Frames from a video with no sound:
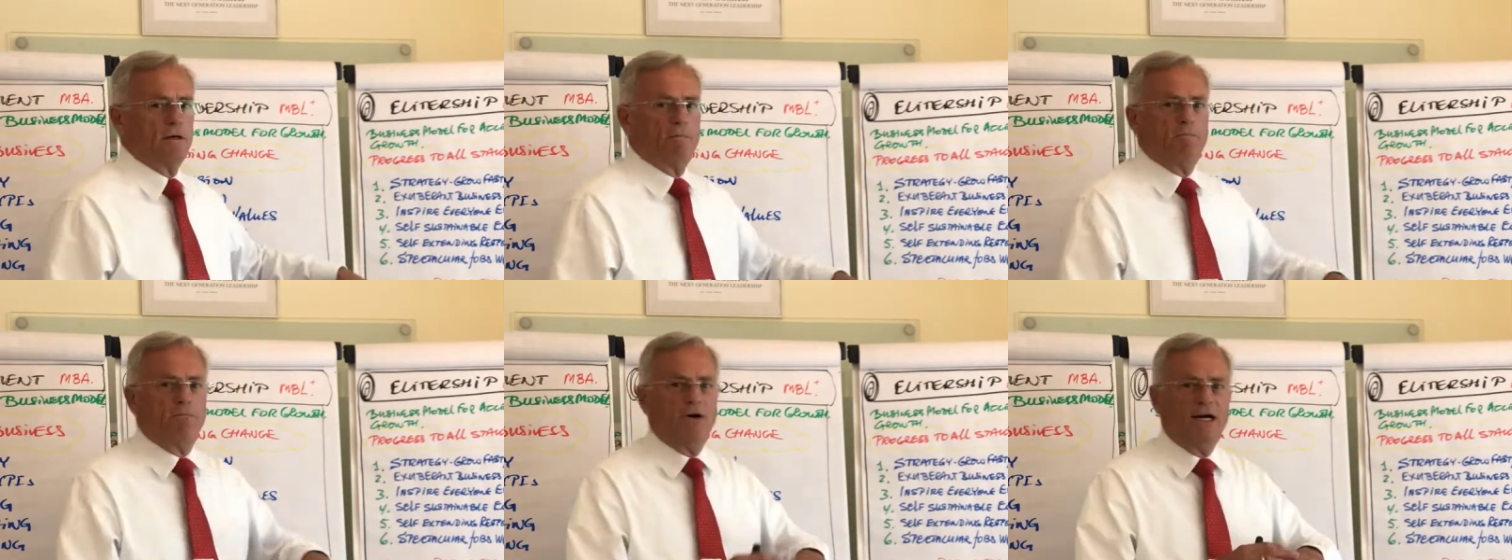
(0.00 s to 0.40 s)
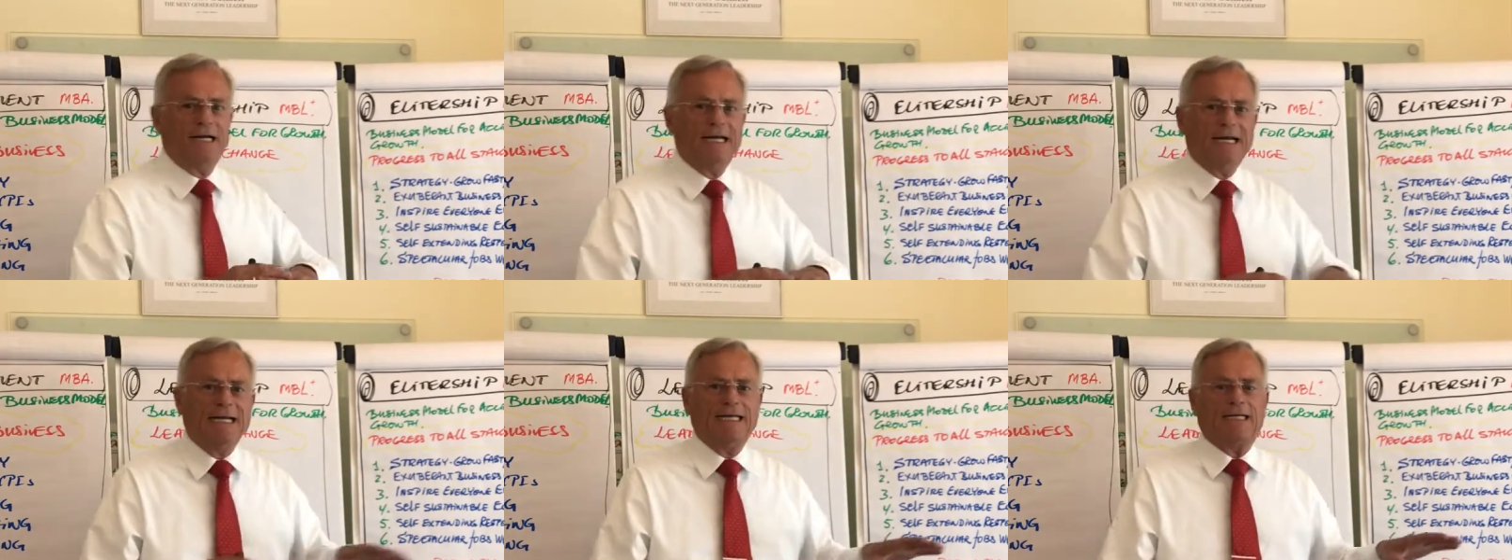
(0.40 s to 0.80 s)

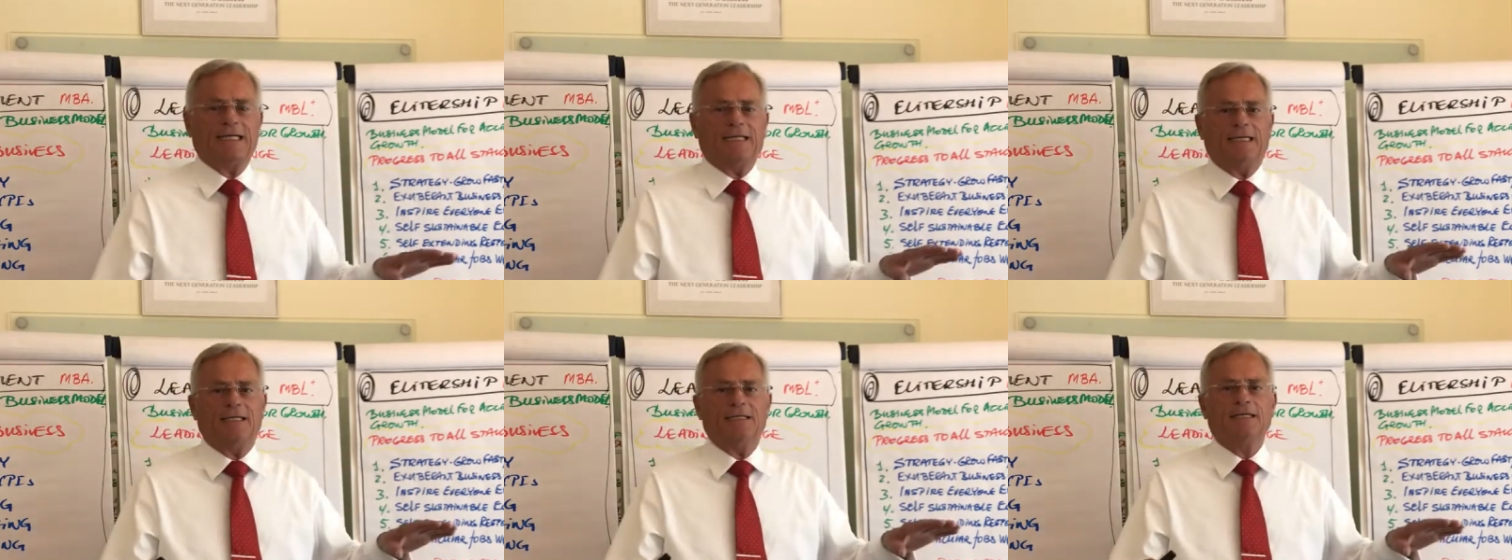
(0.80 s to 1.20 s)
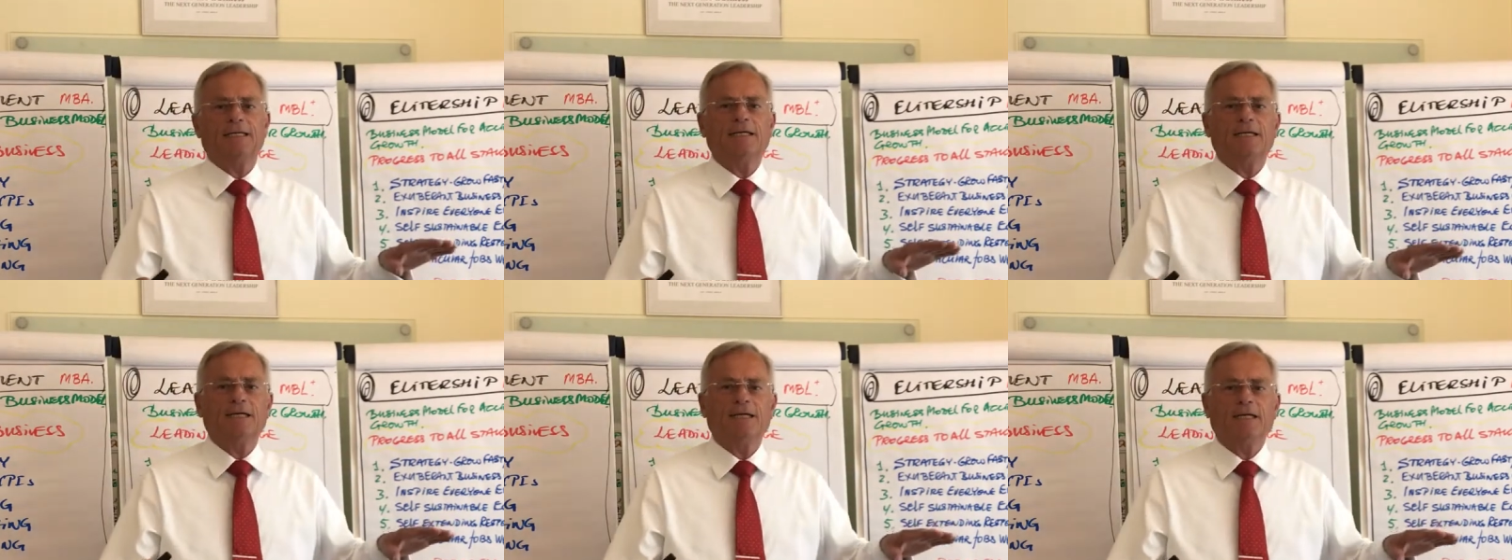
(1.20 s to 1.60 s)
completely
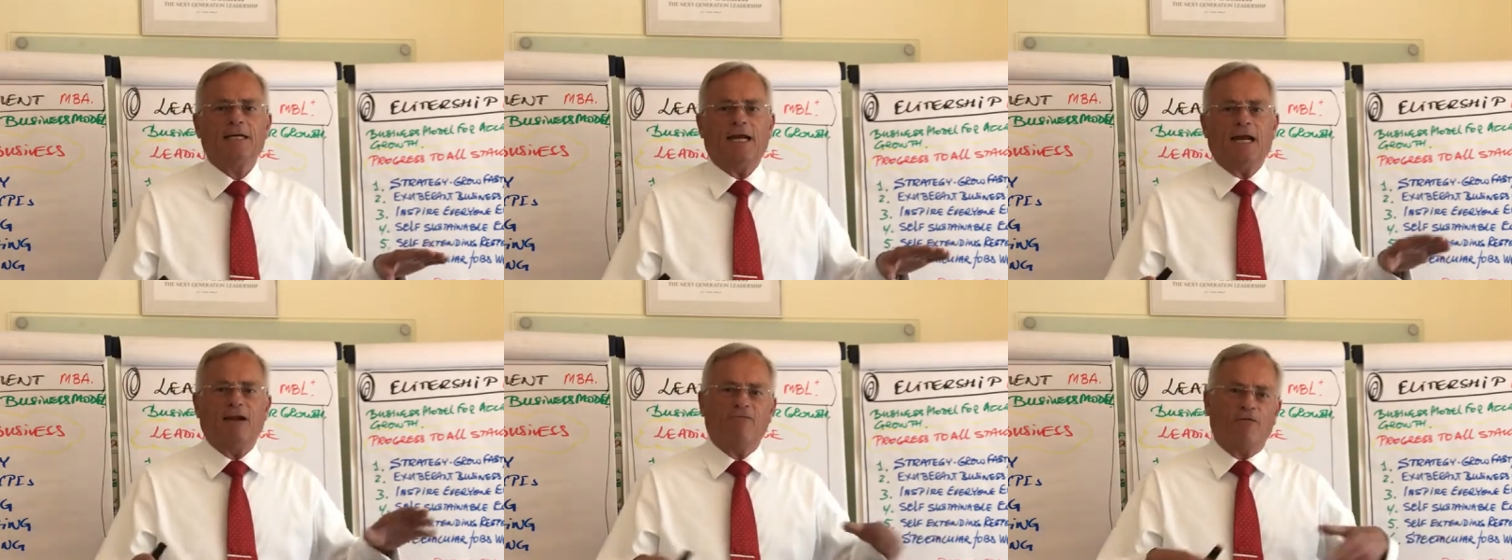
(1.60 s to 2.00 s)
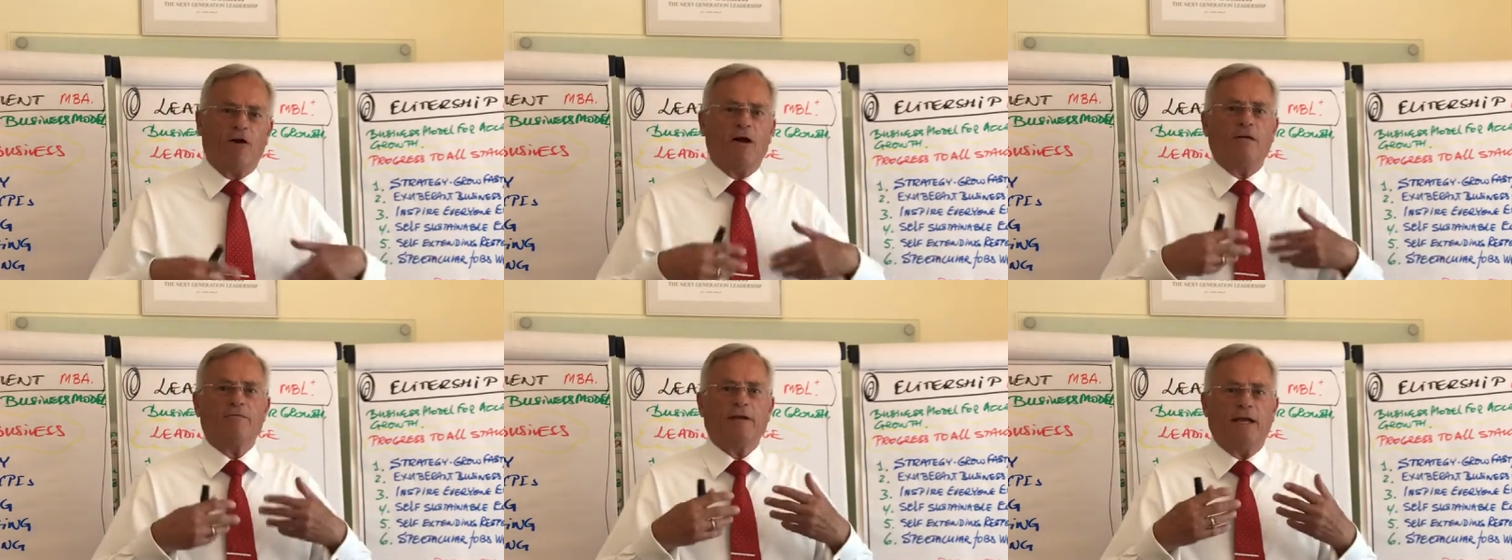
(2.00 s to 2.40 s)

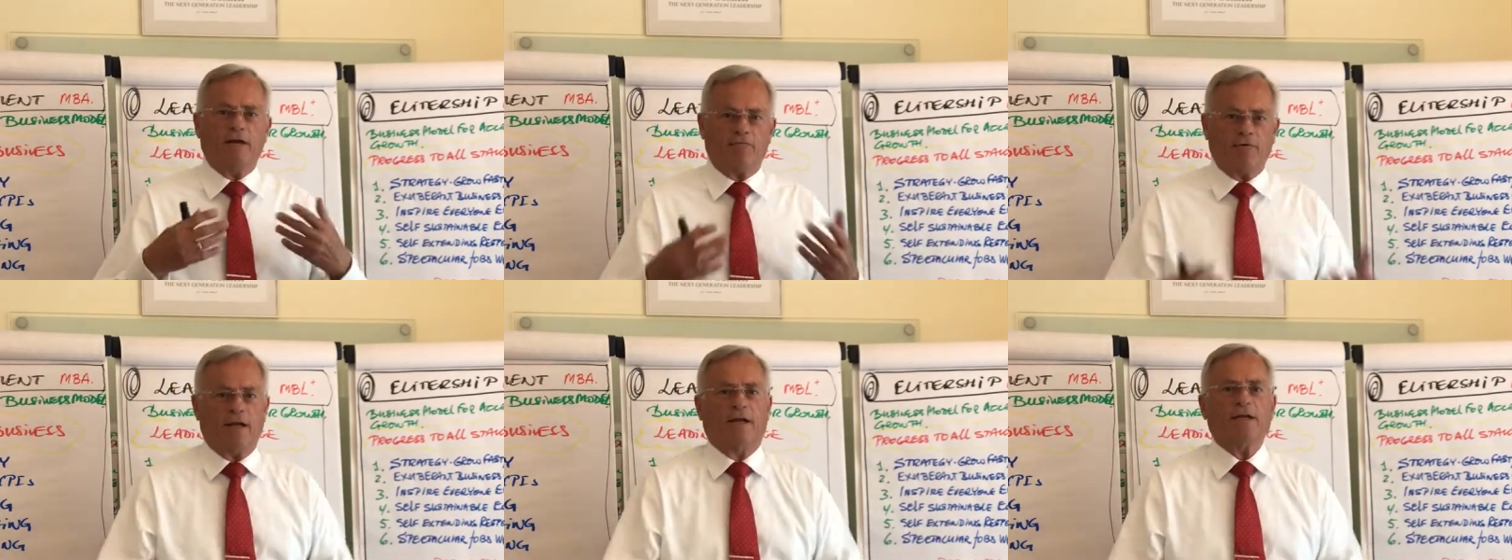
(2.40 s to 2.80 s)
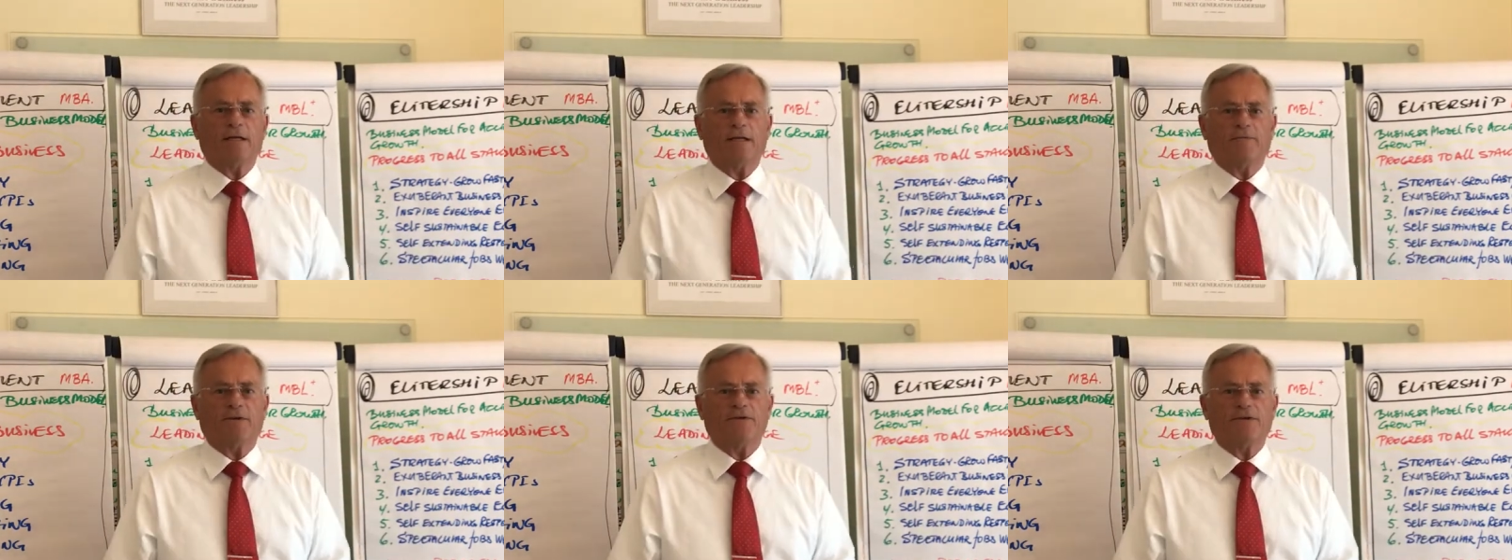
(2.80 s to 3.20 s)
involved in running
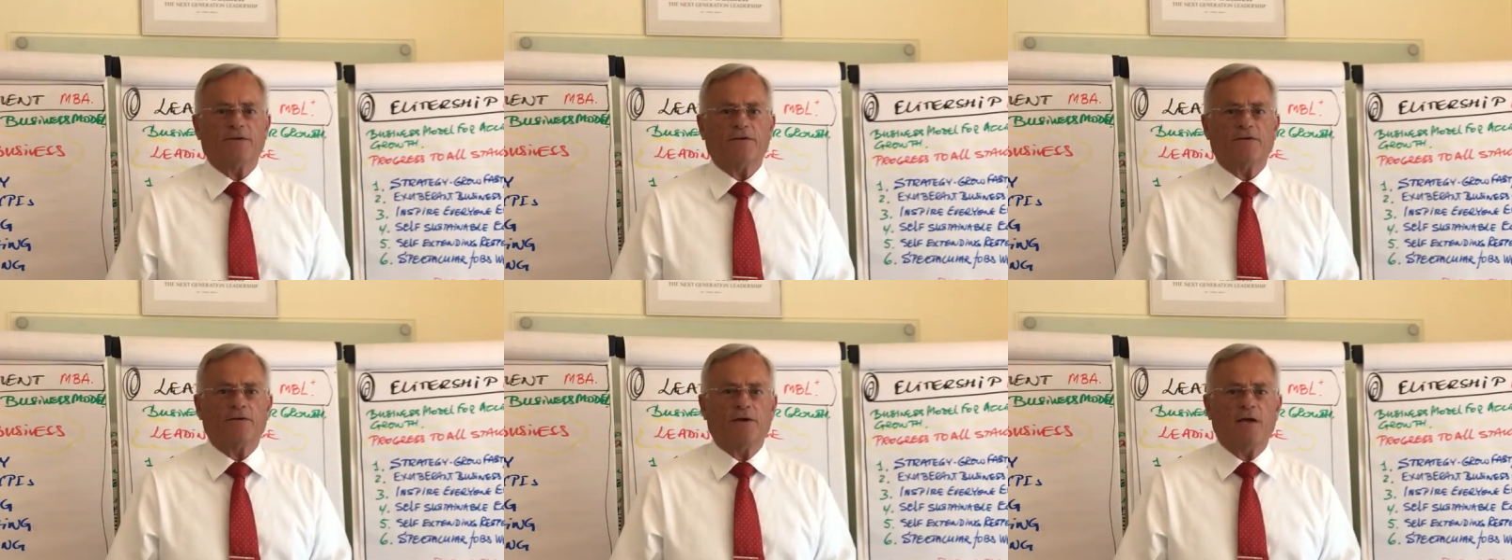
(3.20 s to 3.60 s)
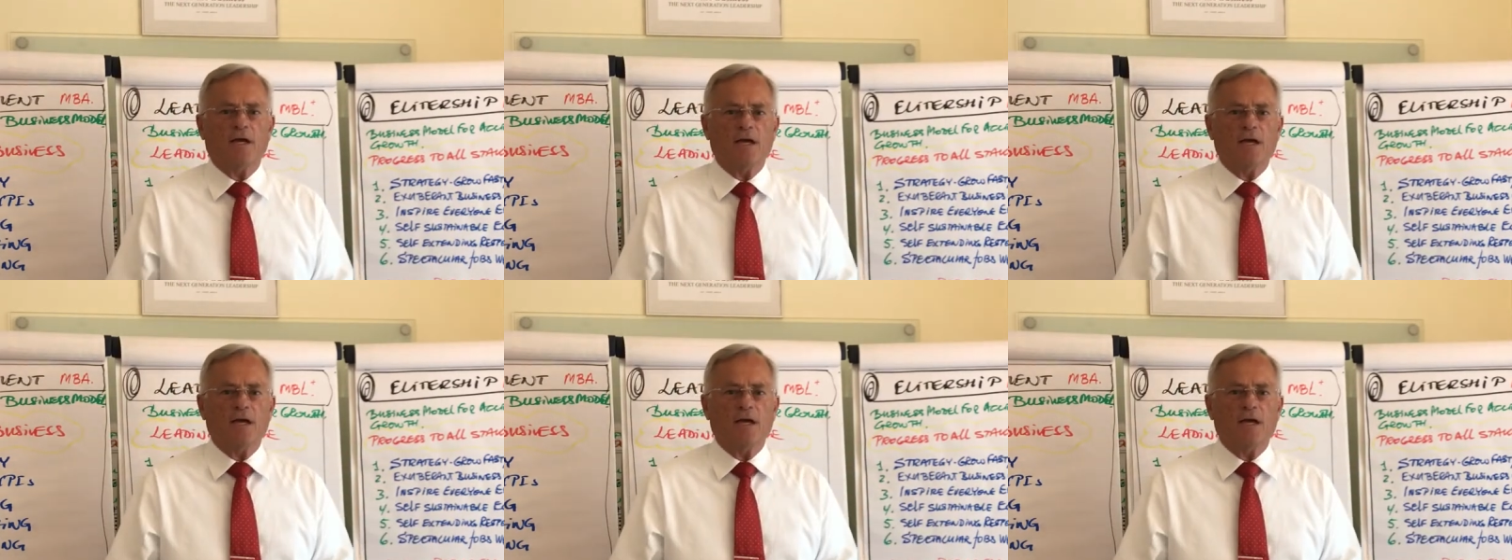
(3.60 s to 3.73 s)
the business.